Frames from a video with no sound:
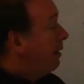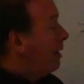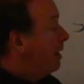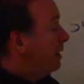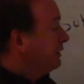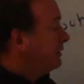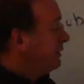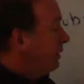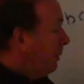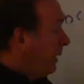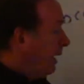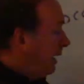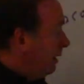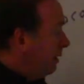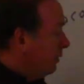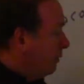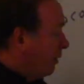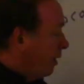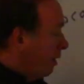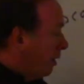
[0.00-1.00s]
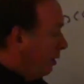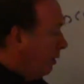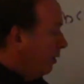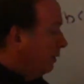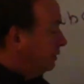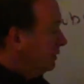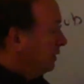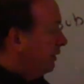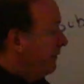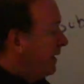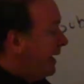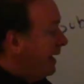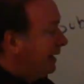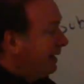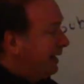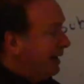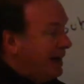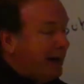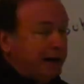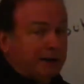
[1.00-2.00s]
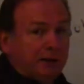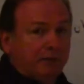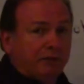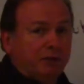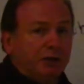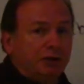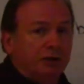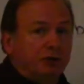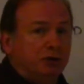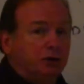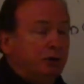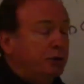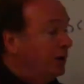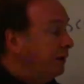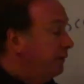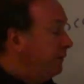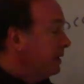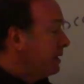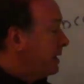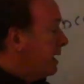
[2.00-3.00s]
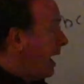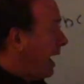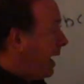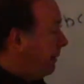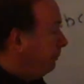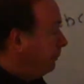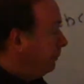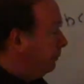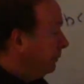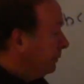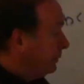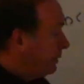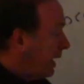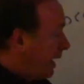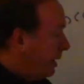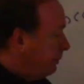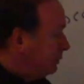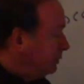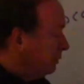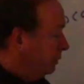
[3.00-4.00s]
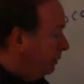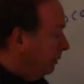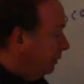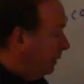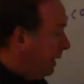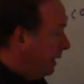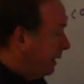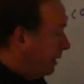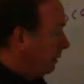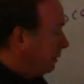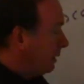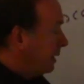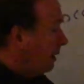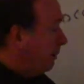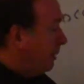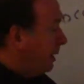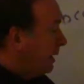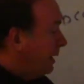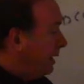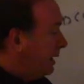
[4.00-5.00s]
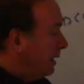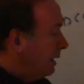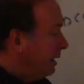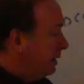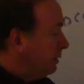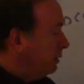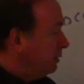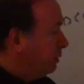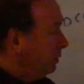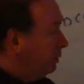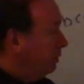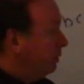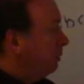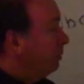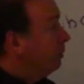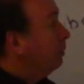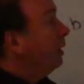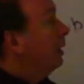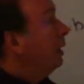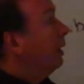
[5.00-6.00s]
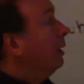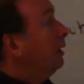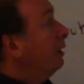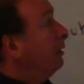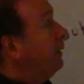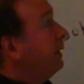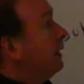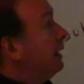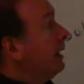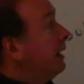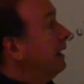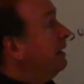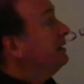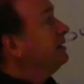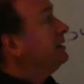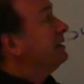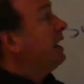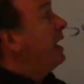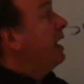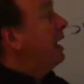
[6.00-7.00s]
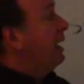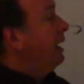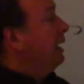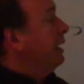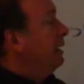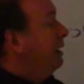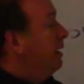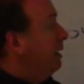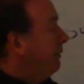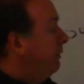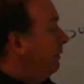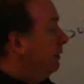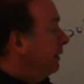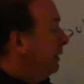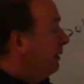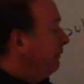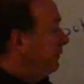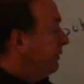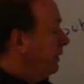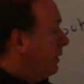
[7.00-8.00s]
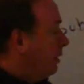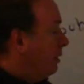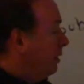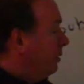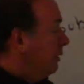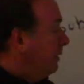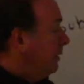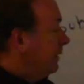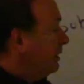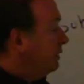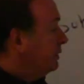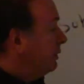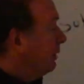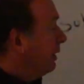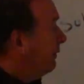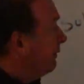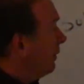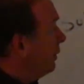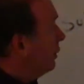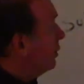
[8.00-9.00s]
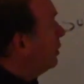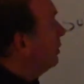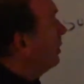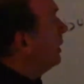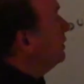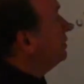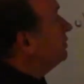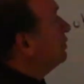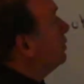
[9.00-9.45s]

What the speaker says: are some inroads of that connective tissue of the capsule layer coming into the inside of the lymph node, and these are referred to as